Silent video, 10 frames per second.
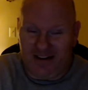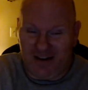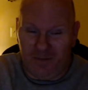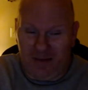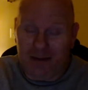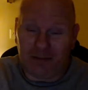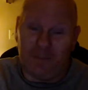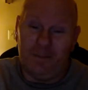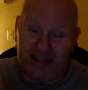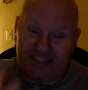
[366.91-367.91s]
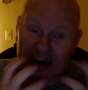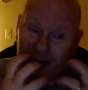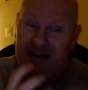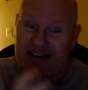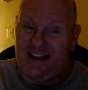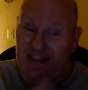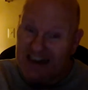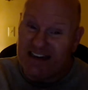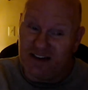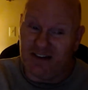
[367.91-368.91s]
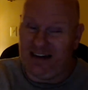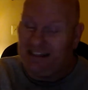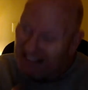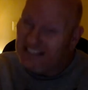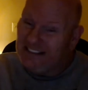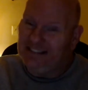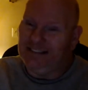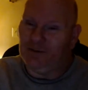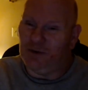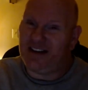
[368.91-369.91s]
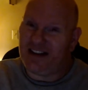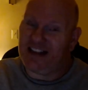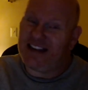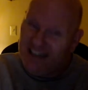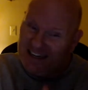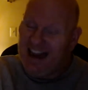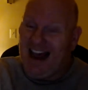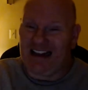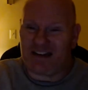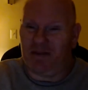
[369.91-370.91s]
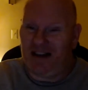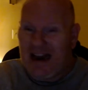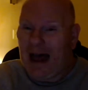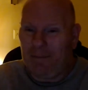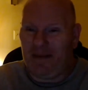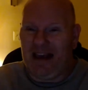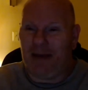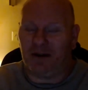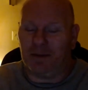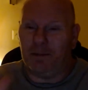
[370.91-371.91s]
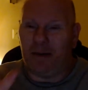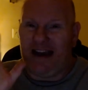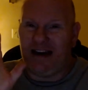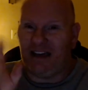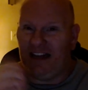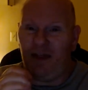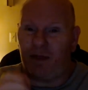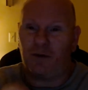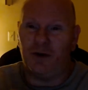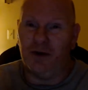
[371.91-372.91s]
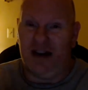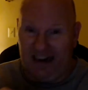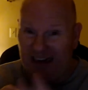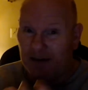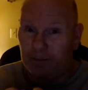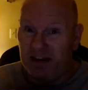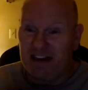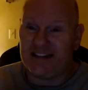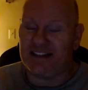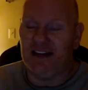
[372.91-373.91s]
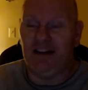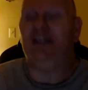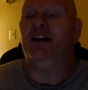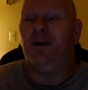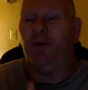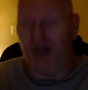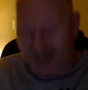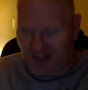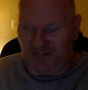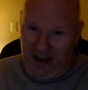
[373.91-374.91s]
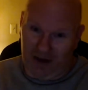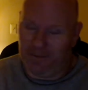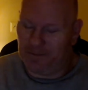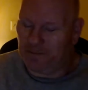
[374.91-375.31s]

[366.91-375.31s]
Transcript: So being able to sink my teeth into it was the success, but not being able to bite clean through and eat a piece was the fail.